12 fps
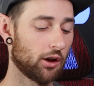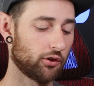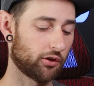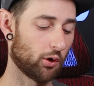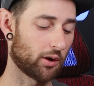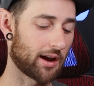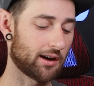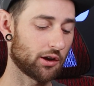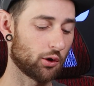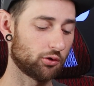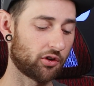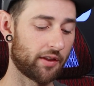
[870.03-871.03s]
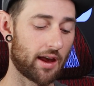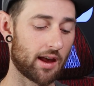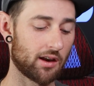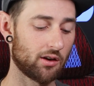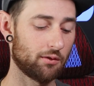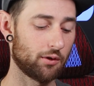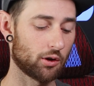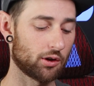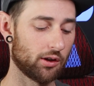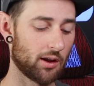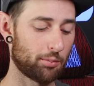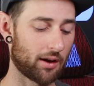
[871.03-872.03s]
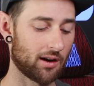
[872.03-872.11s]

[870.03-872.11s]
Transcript: So kind of go to the end of your clip,